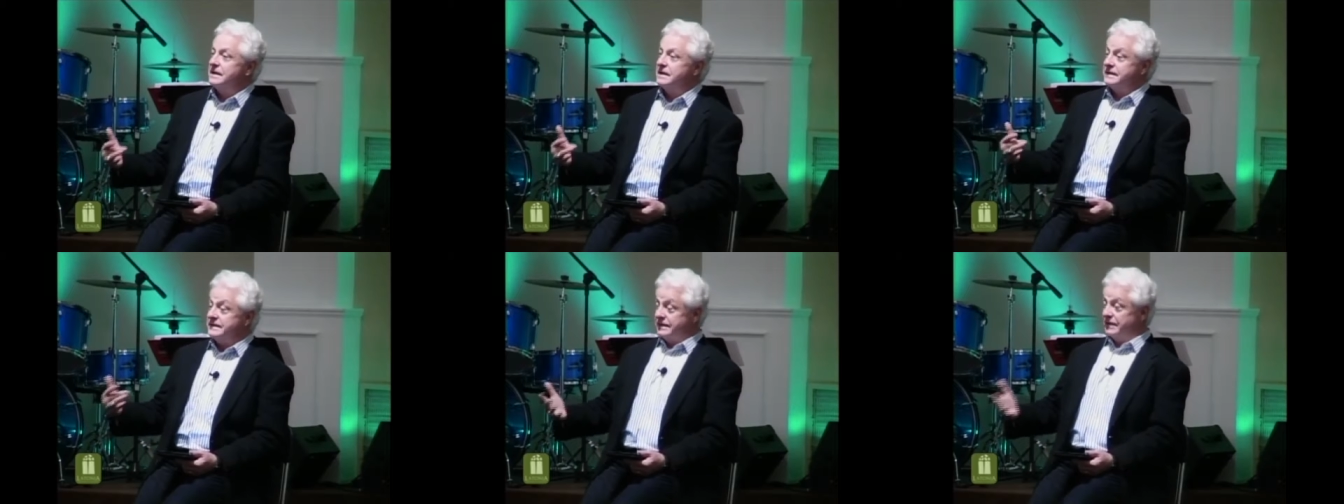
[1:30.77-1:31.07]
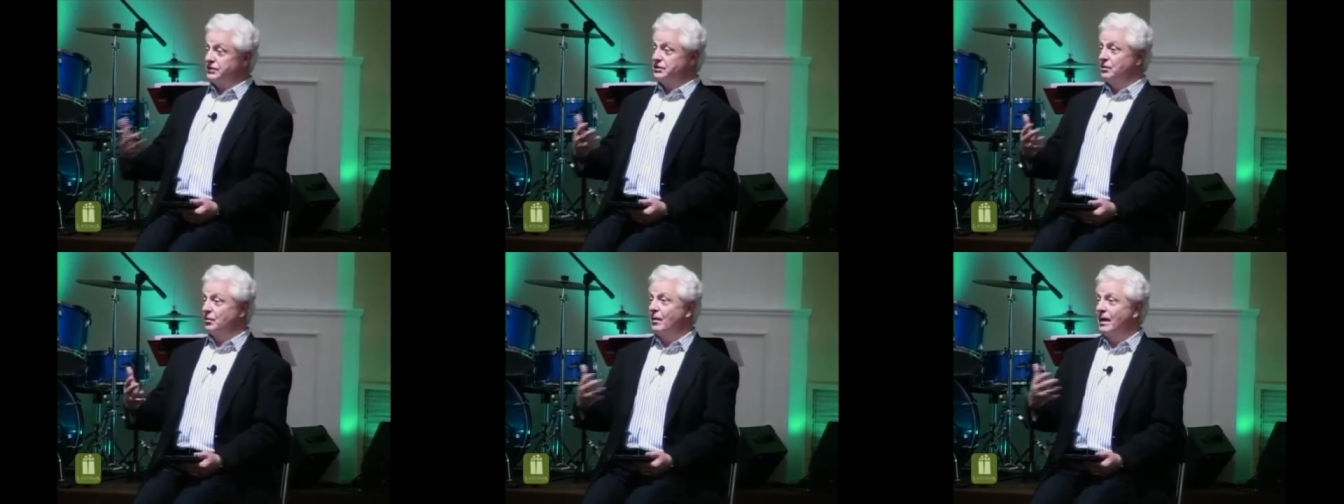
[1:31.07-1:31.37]

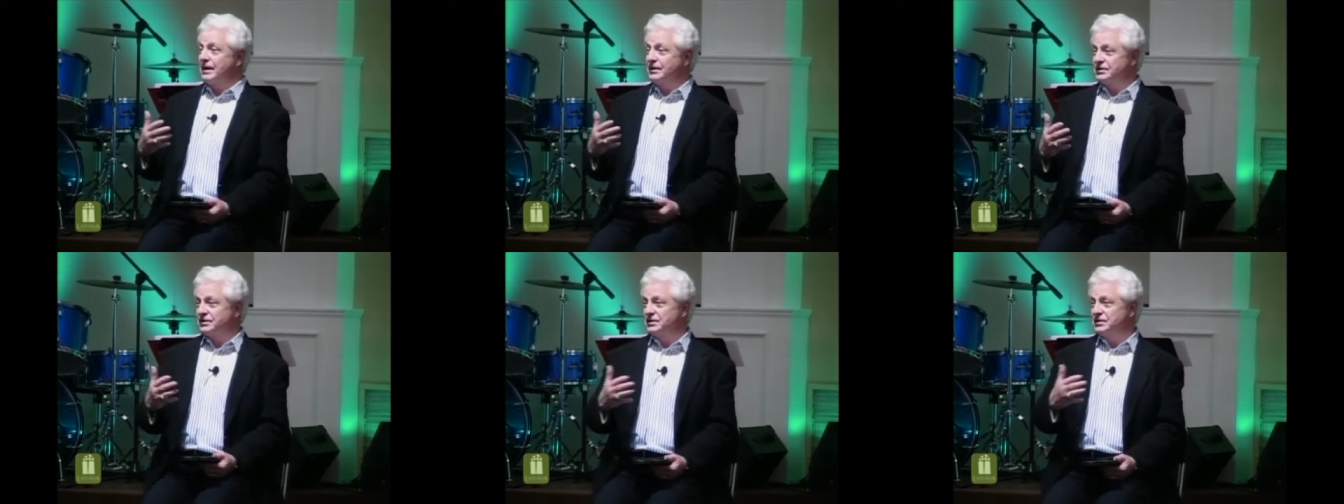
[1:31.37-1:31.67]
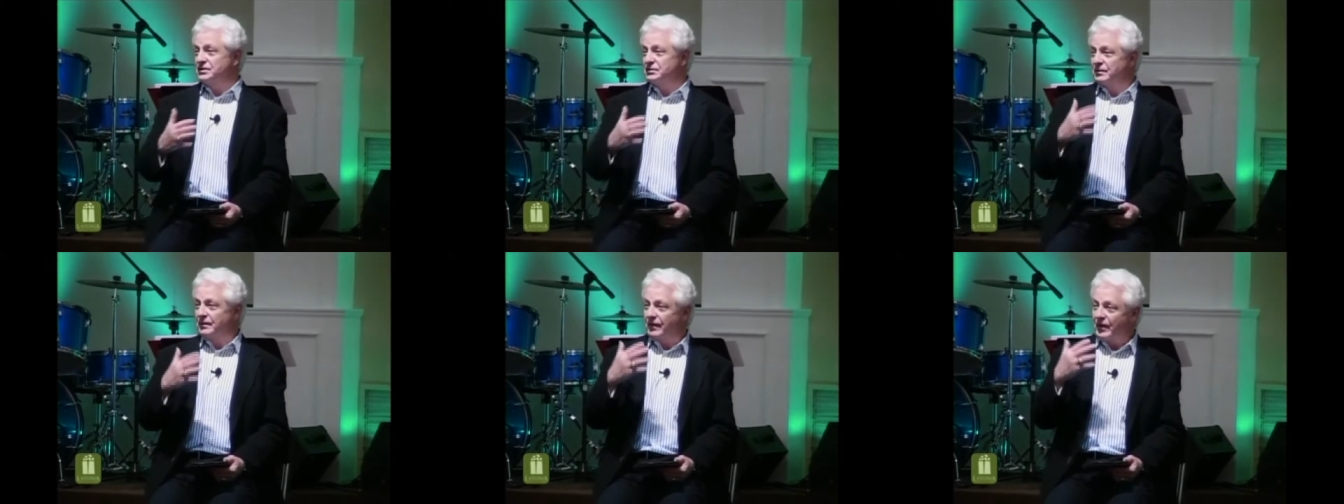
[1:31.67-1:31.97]

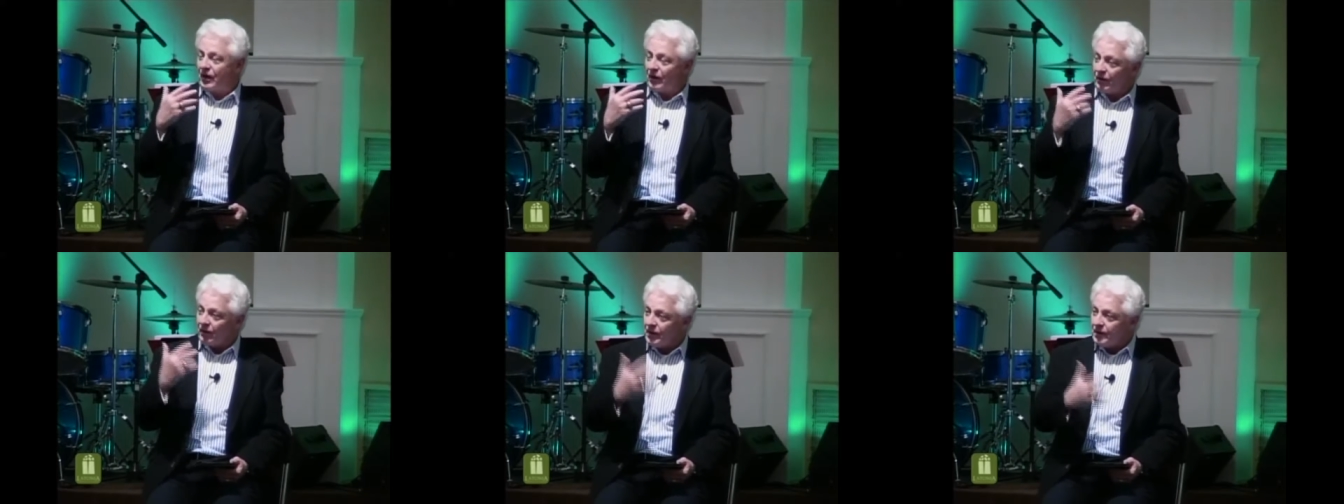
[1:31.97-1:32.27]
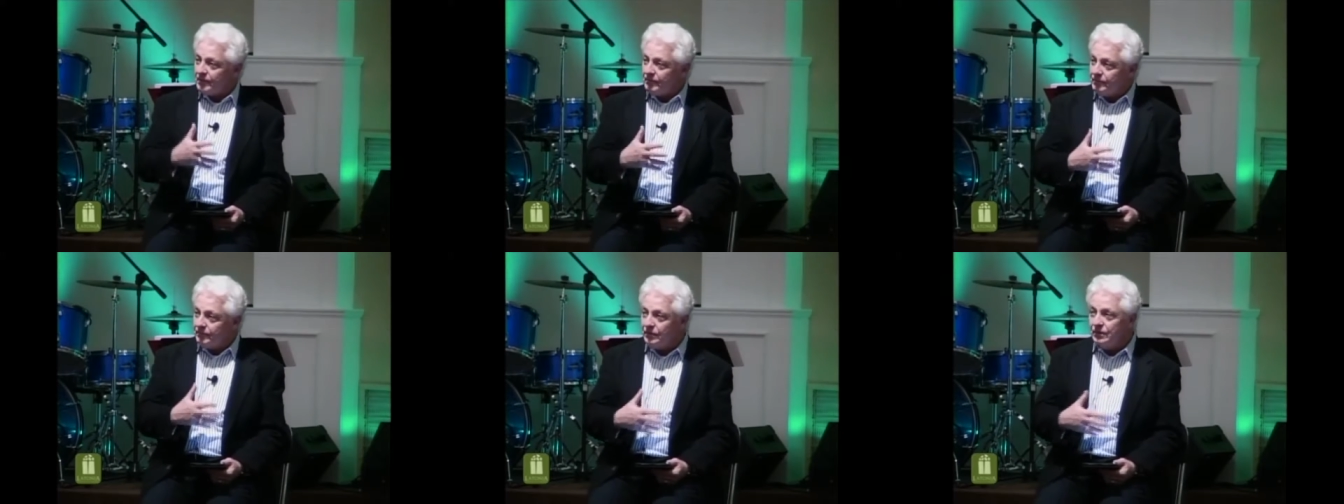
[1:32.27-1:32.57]
situations with our
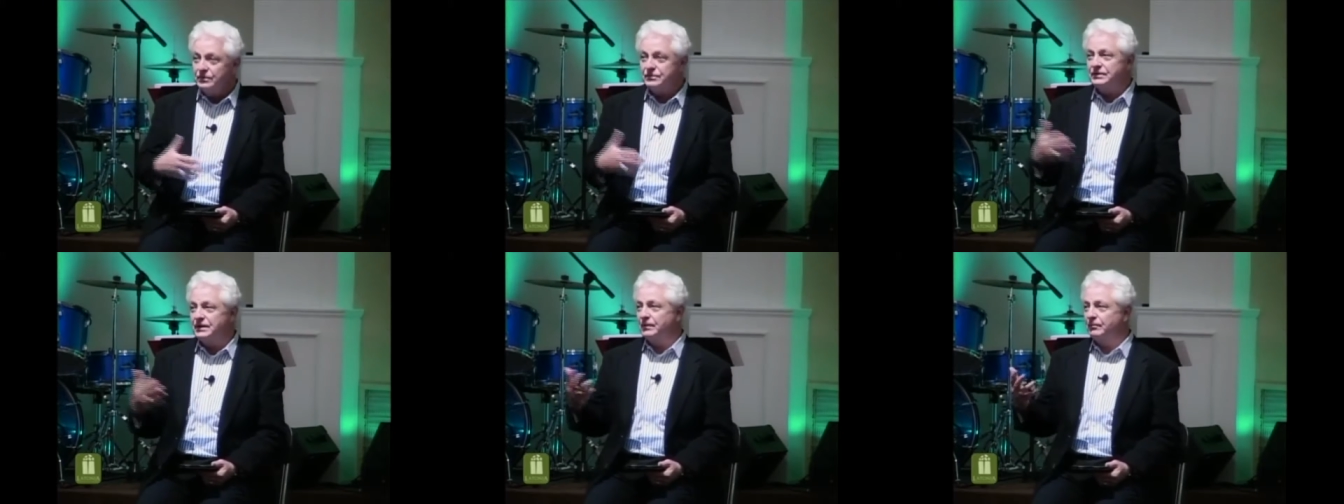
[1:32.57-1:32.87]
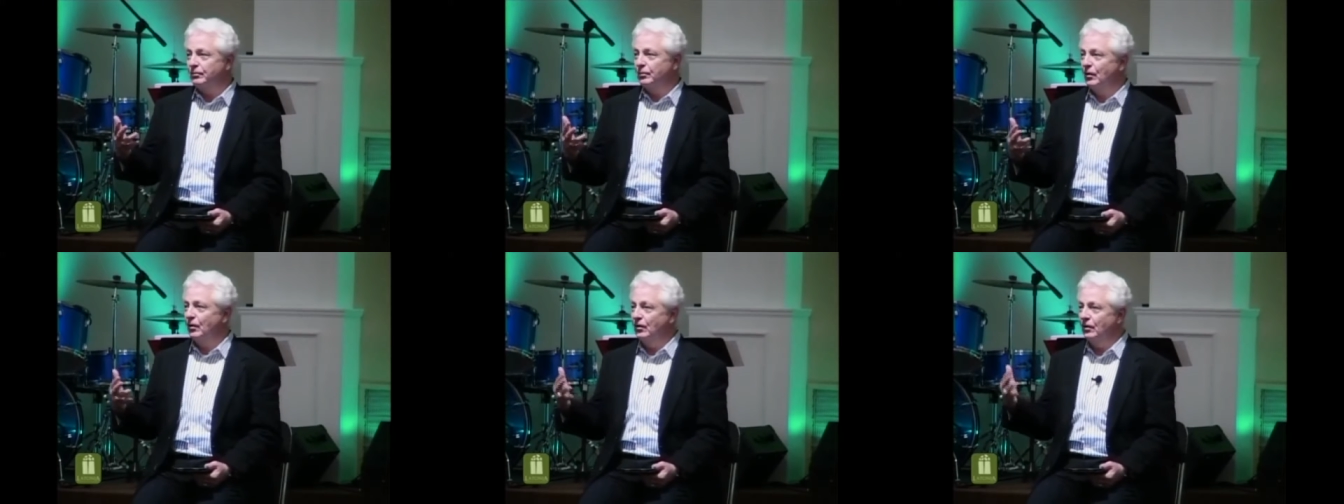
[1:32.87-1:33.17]

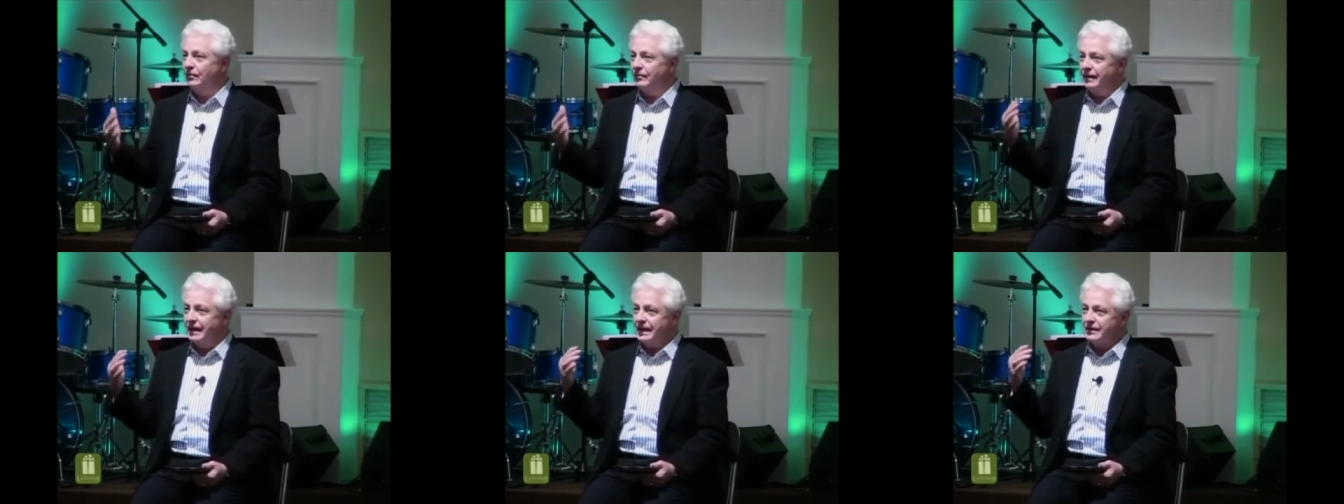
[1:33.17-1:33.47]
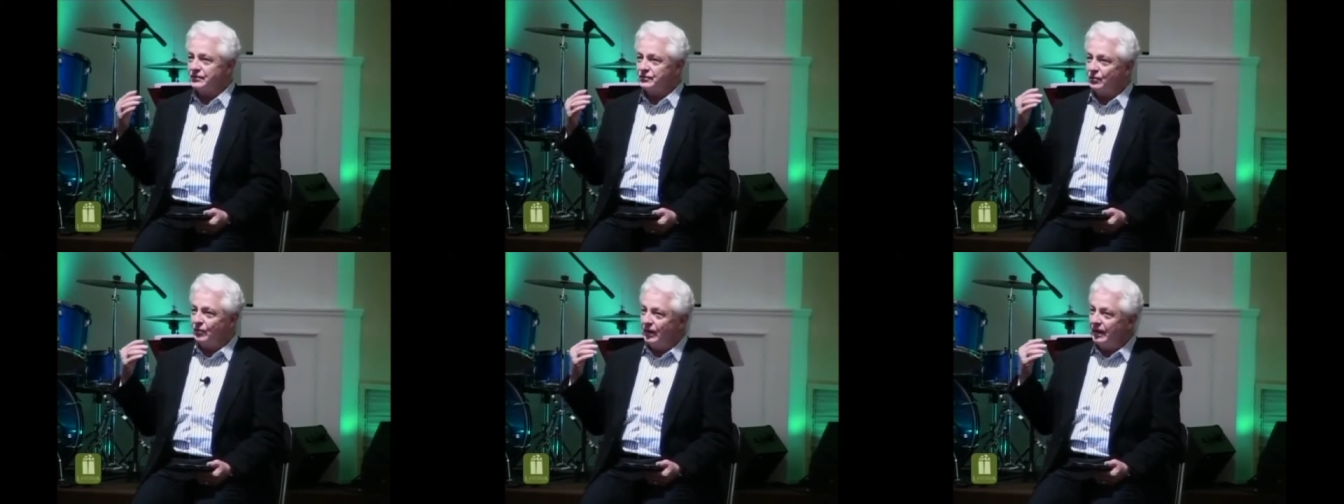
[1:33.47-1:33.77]
music program
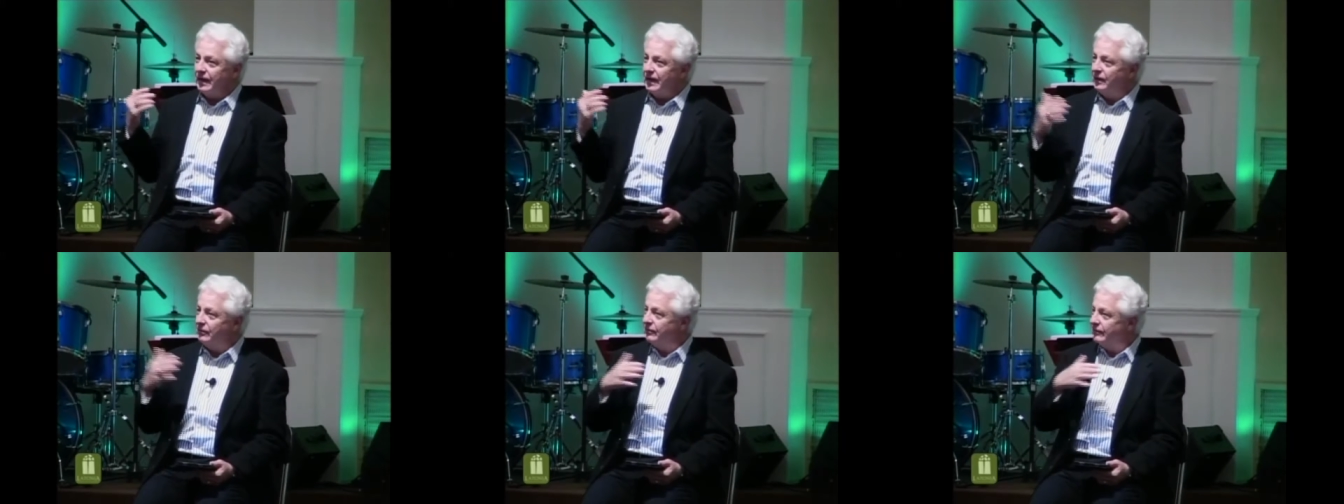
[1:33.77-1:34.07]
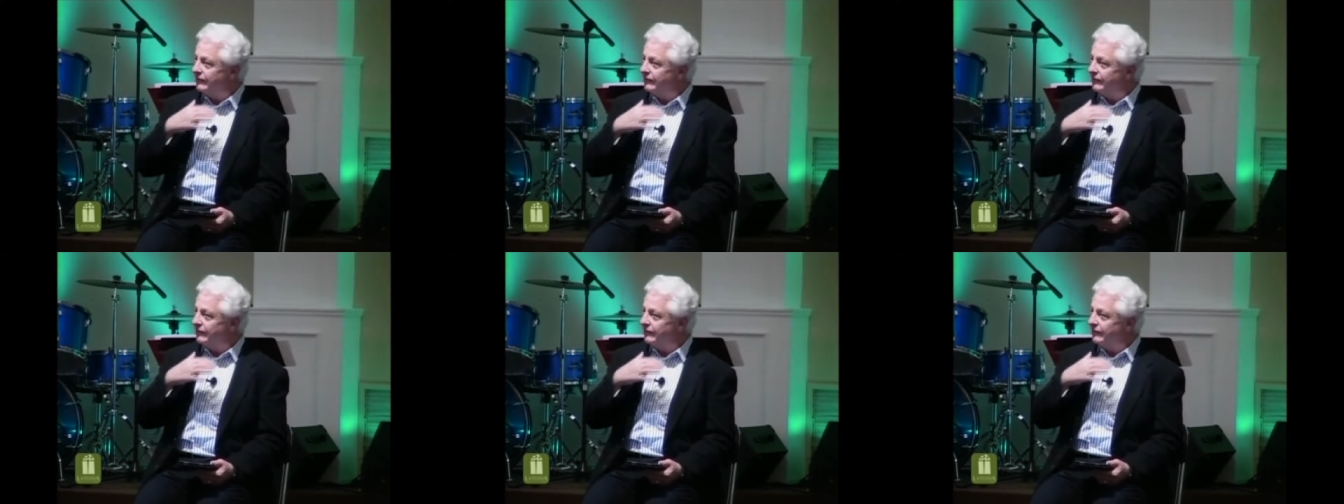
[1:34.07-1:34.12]
last week.